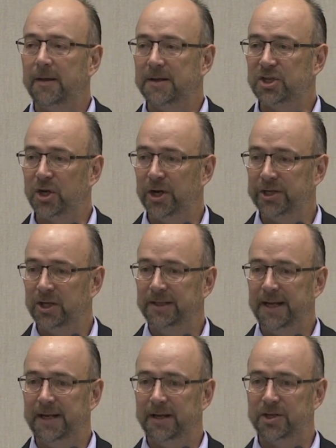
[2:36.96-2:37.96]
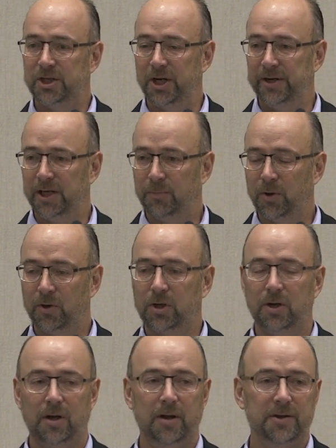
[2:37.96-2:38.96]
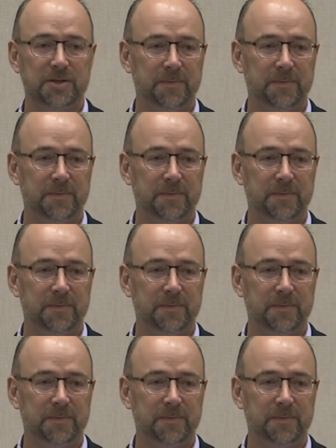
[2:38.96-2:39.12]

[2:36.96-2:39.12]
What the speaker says: sharing your data, sharing your protocols,